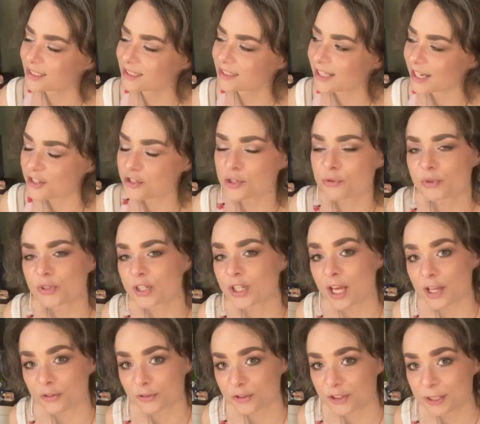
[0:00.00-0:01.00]
yes, there were a
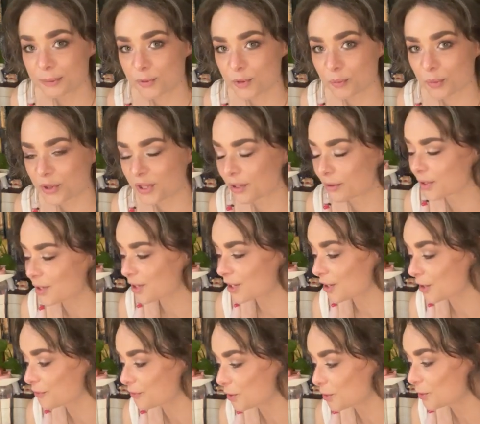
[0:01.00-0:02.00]
lot of creeps, but there were
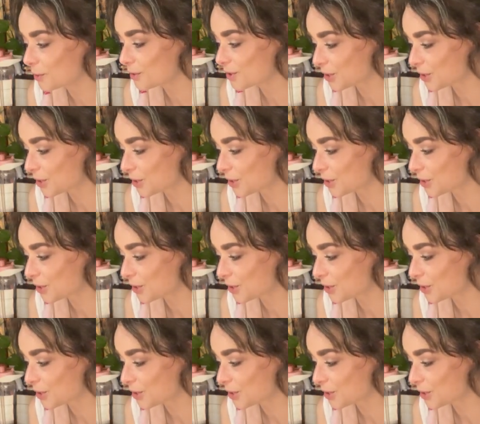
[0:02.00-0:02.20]
a few